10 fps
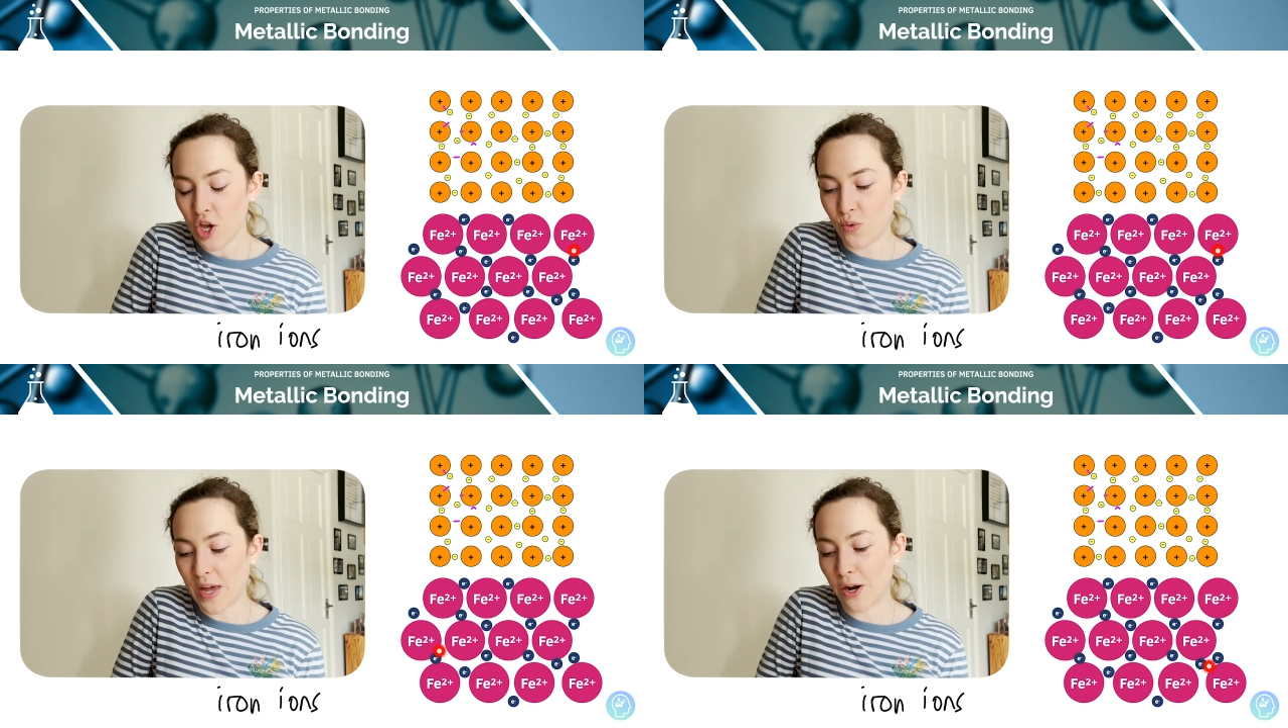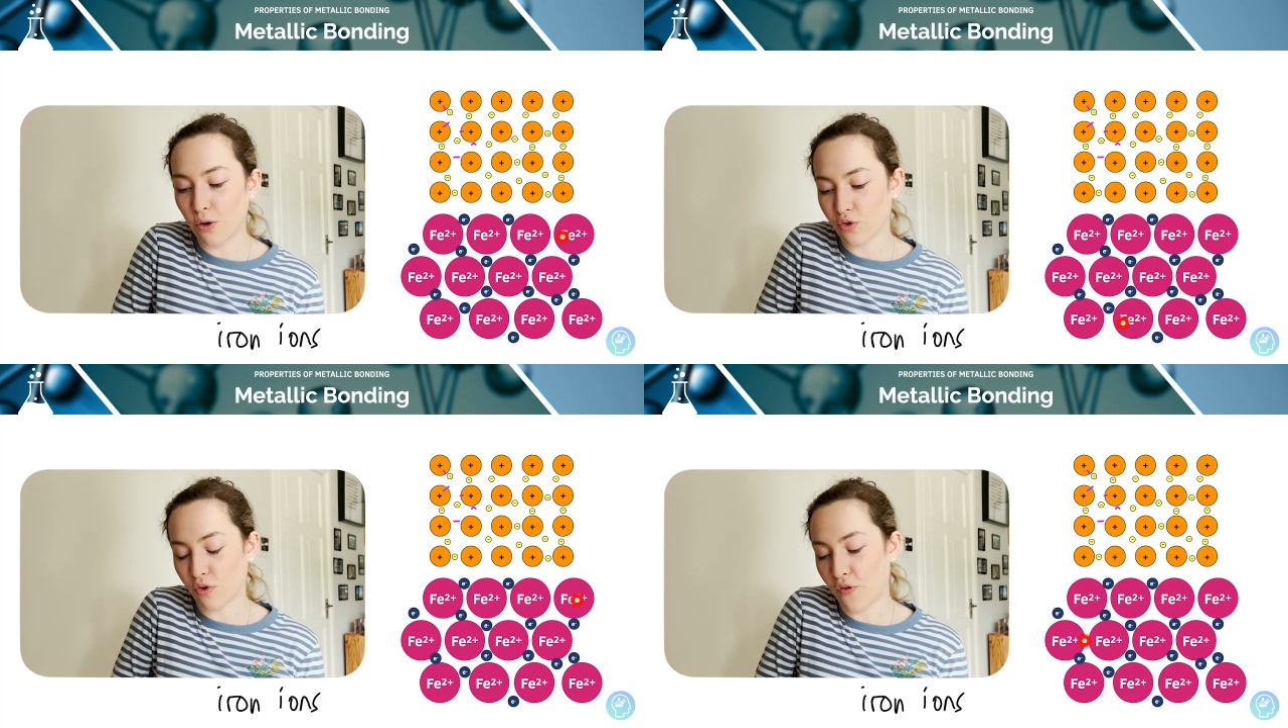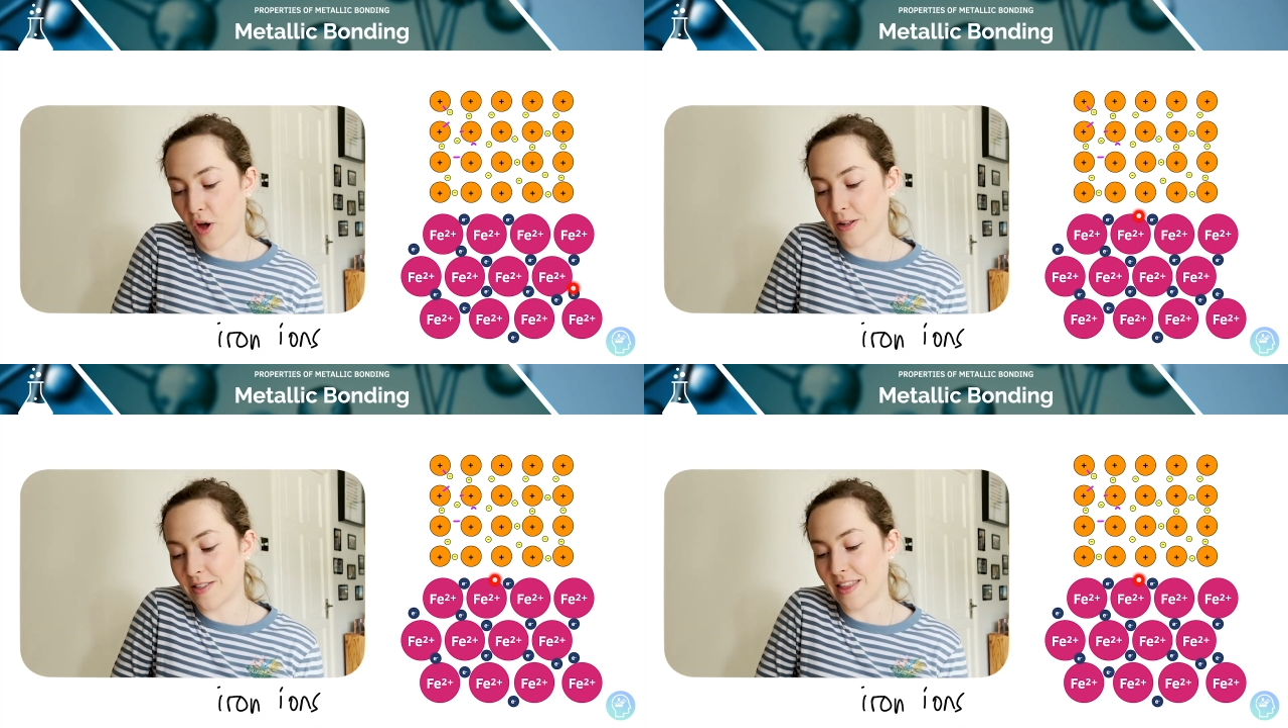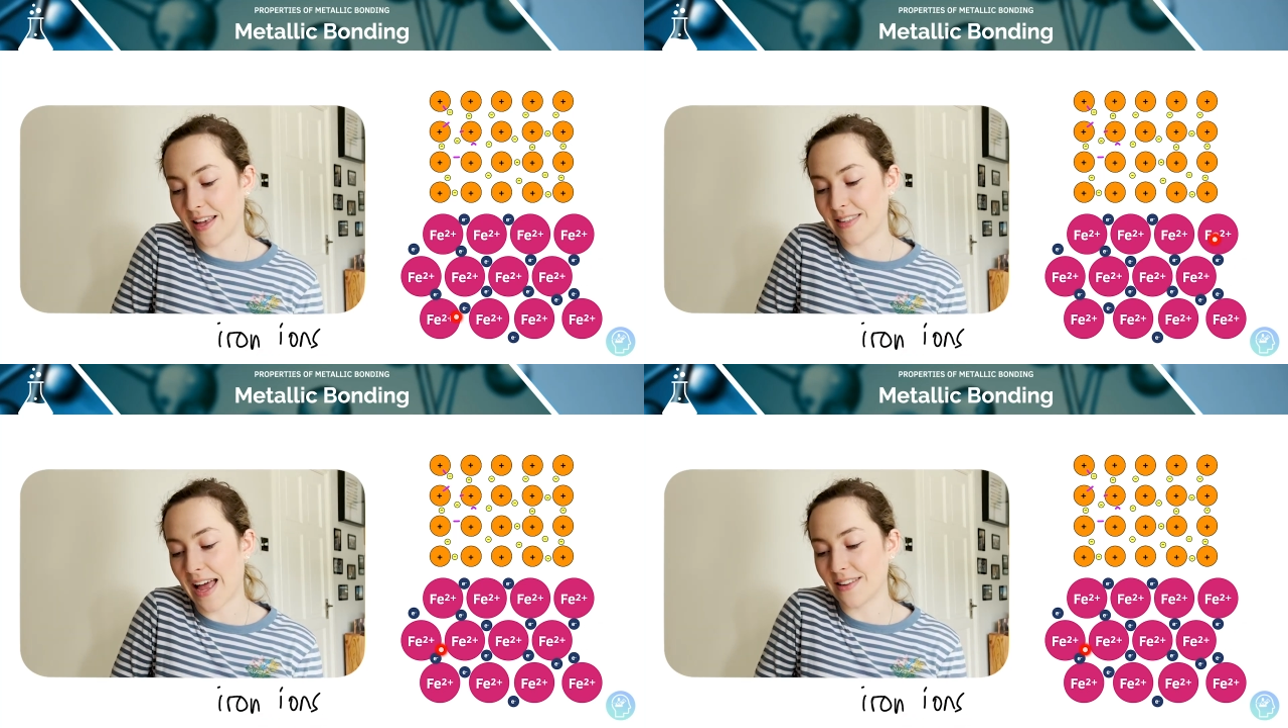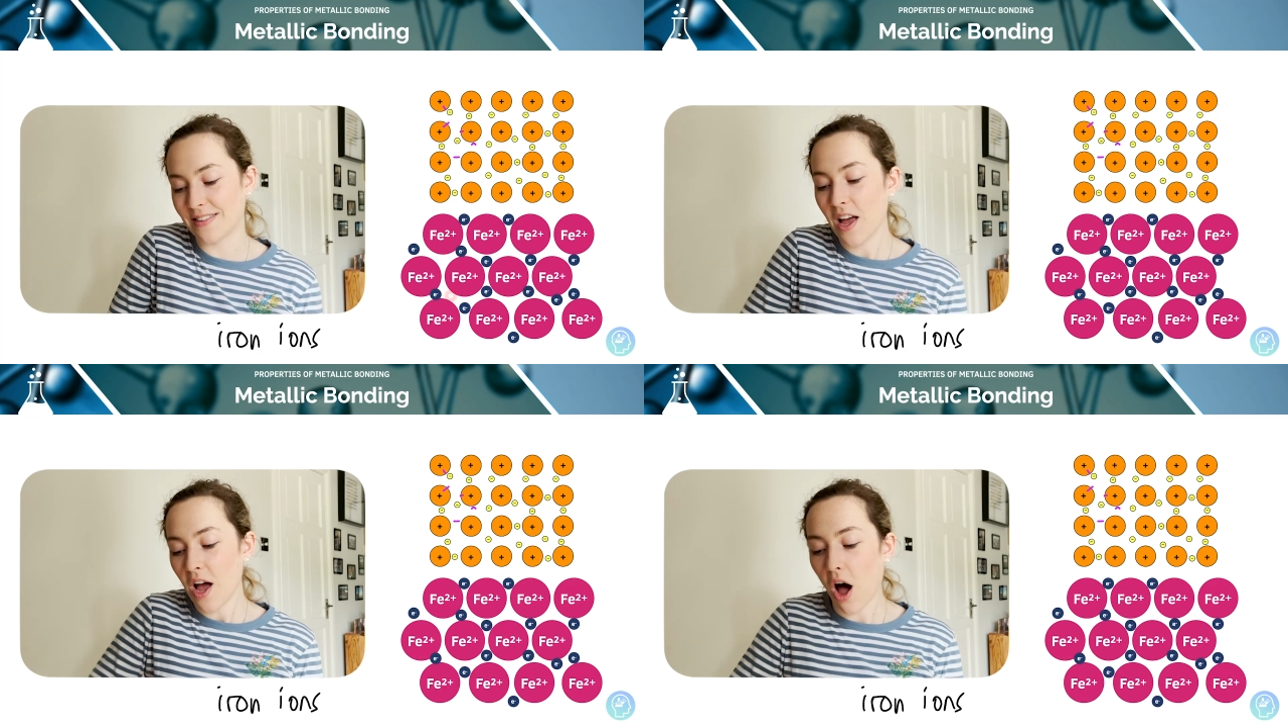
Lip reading: You cannot just refer to this as